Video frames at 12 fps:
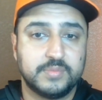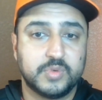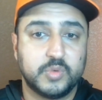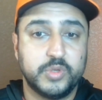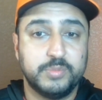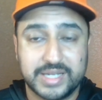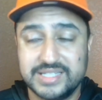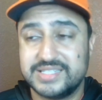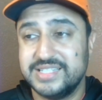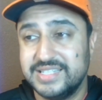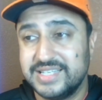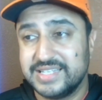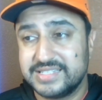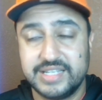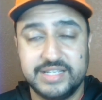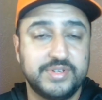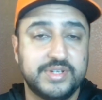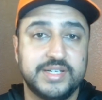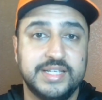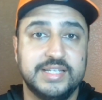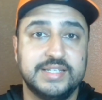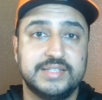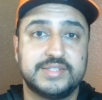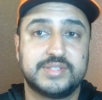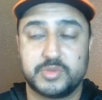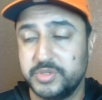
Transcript: What we might see against Xavier is